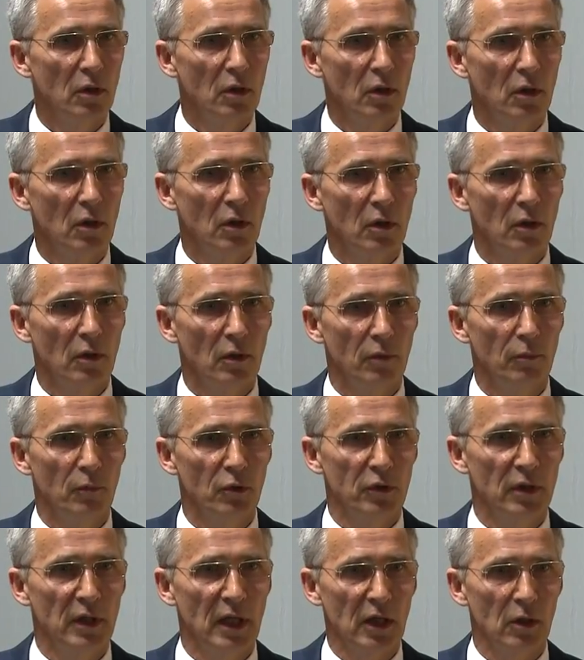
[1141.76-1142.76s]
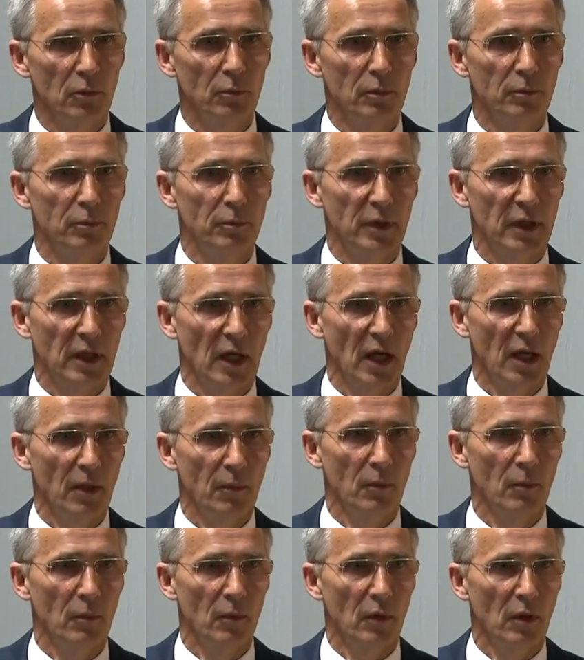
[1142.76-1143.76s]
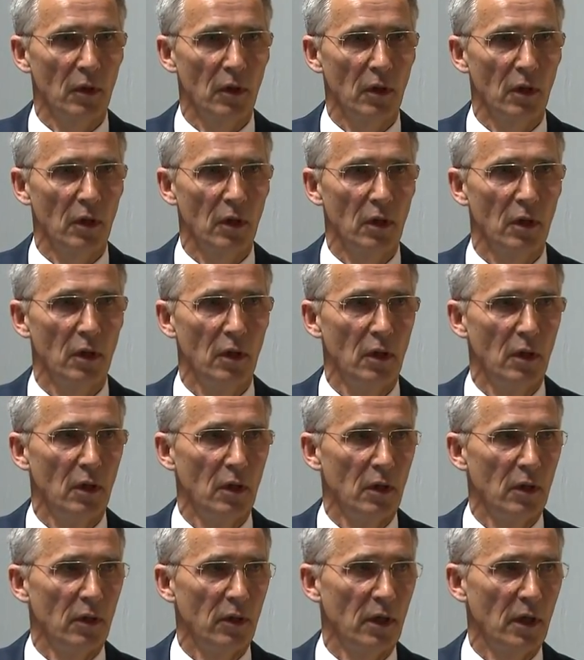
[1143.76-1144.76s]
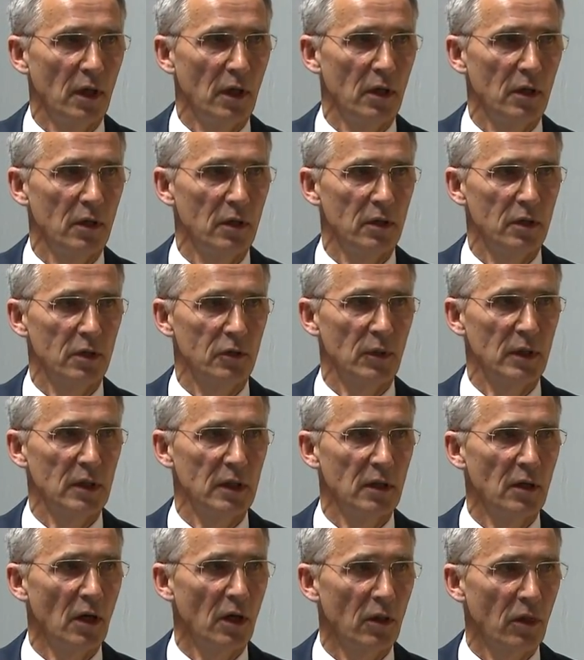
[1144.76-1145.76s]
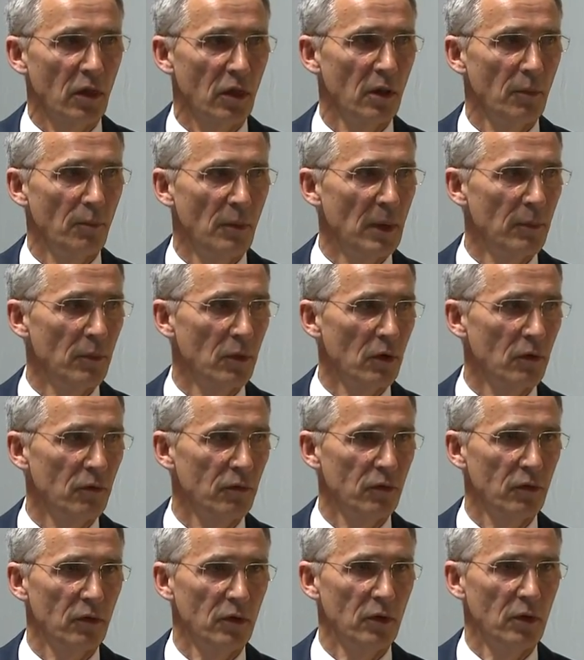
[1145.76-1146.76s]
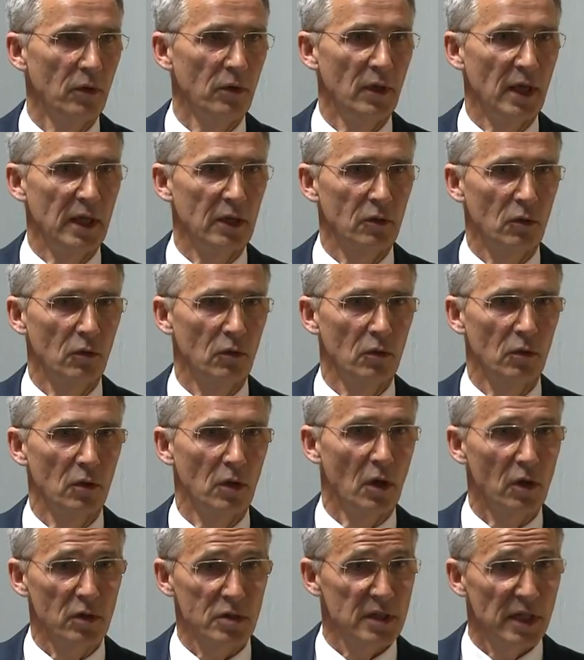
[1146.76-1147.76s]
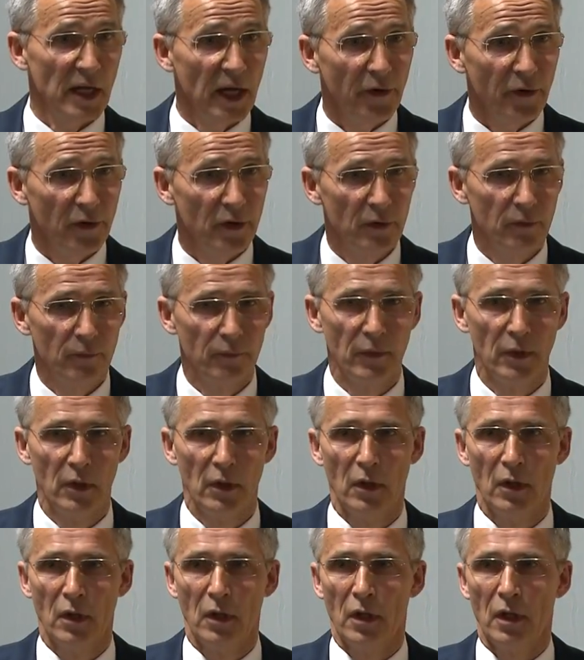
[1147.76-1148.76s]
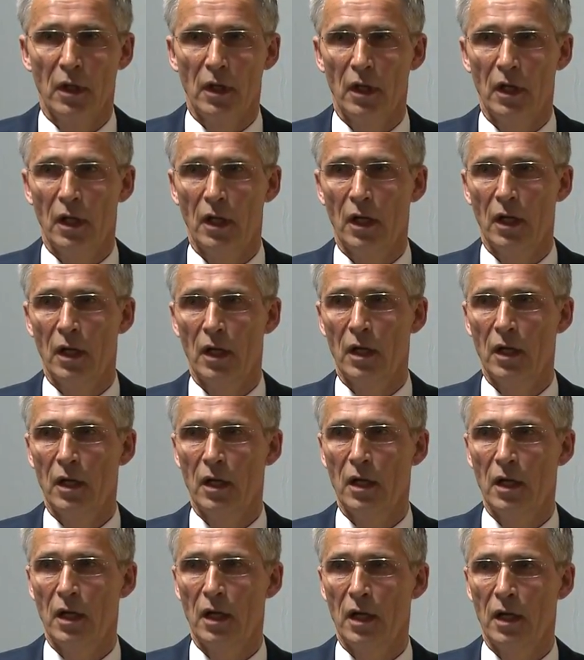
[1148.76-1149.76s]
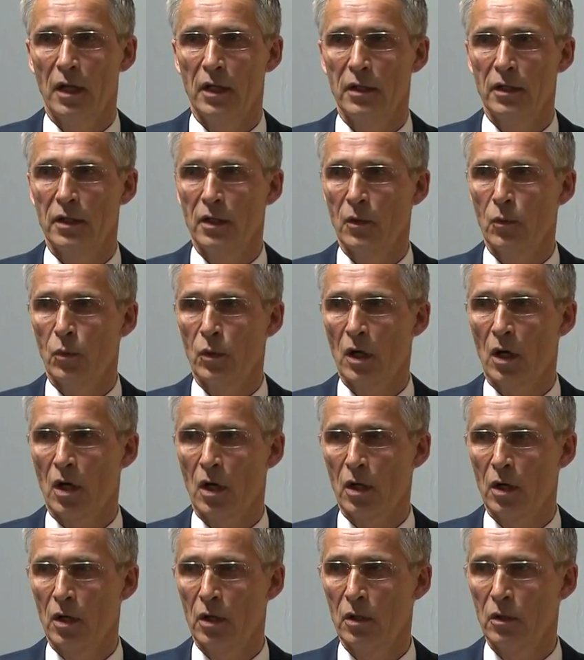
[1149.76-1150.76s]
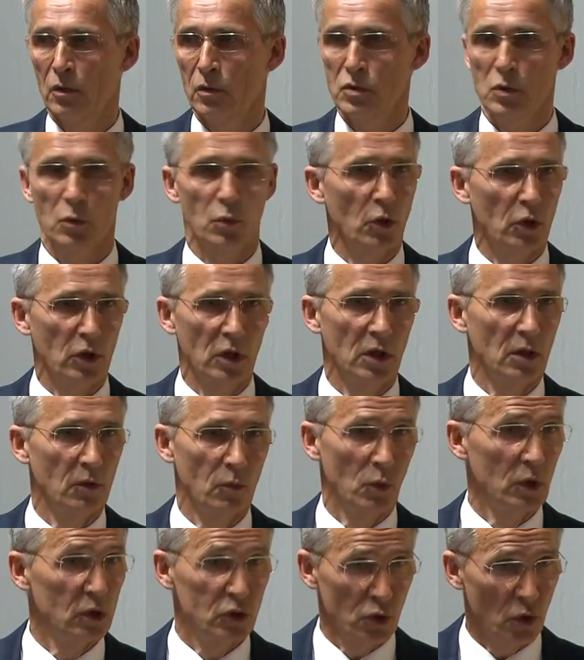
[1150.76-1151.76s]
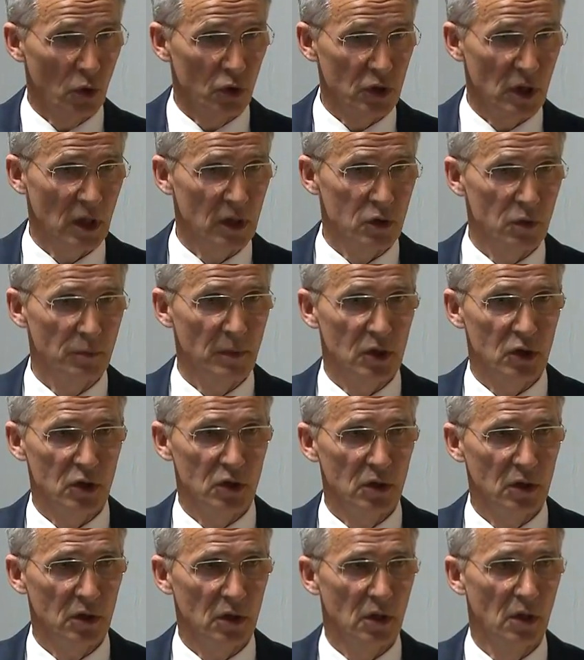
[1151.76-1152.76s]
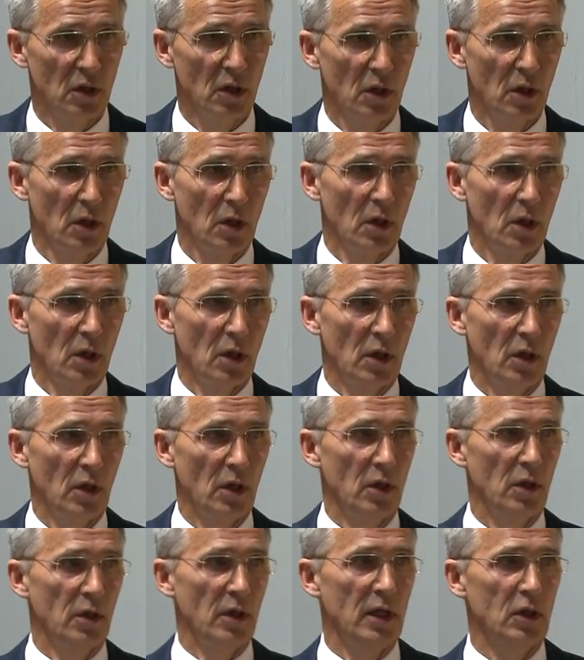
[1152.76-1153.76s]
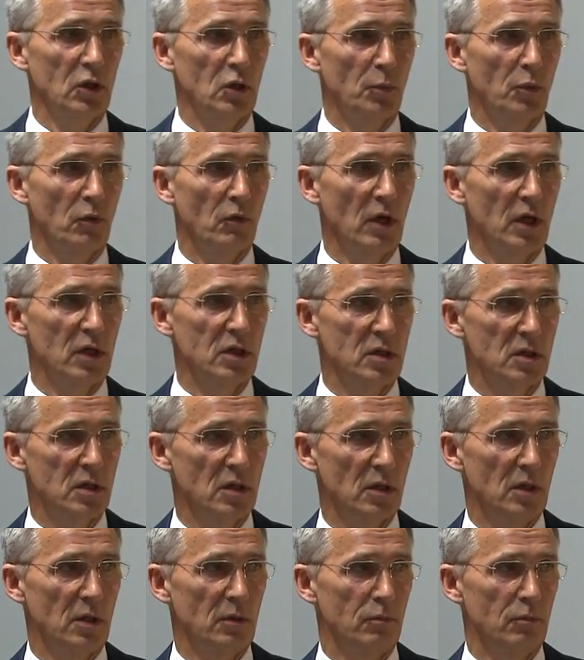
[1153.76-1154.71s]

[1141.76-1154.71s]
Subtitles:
Montenegro became the 29th member of NATO last year. And we are also working with Georgia, as you mentioned. NATO provides